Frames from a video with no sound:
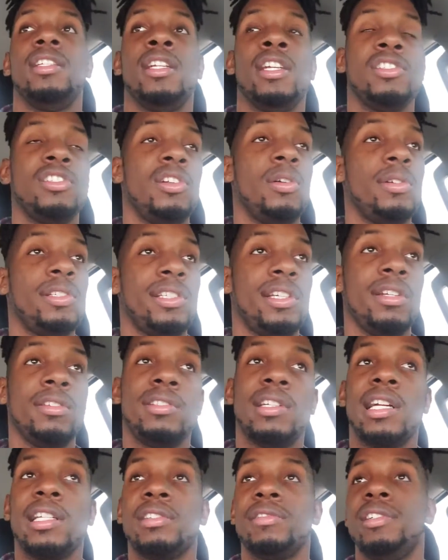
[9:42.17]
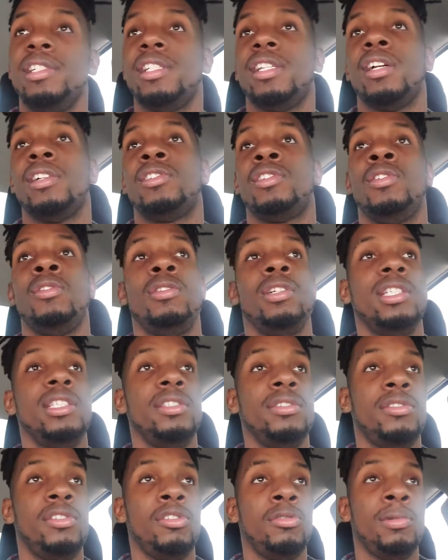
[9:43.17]
There's no excuse not to research. Google
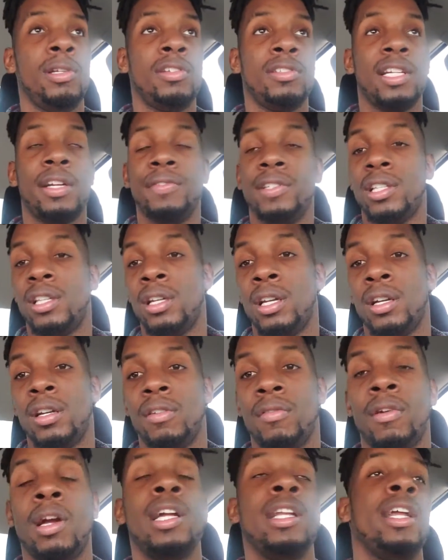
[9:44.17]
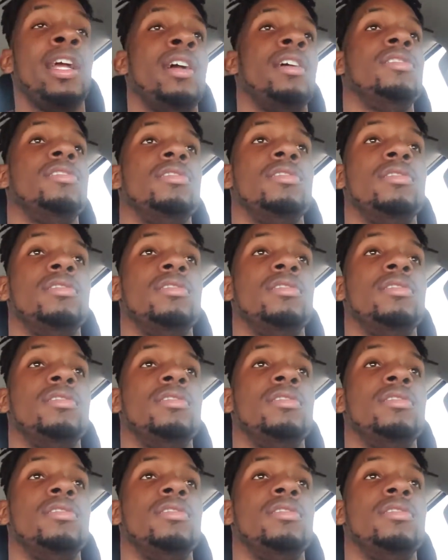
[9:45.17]
and YouTube knows everything right now.